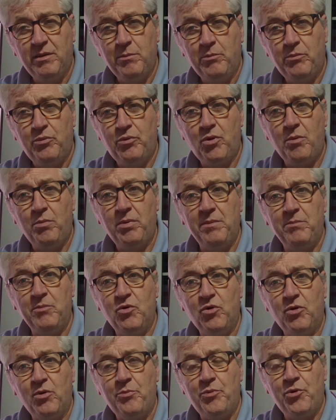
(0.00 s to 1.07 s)
probably
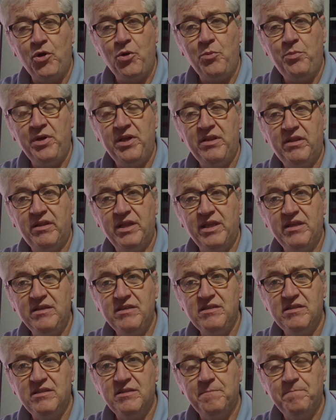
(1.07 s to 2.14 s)
more appropriate
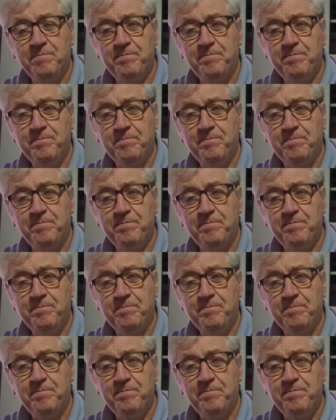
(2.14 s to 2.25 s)
things.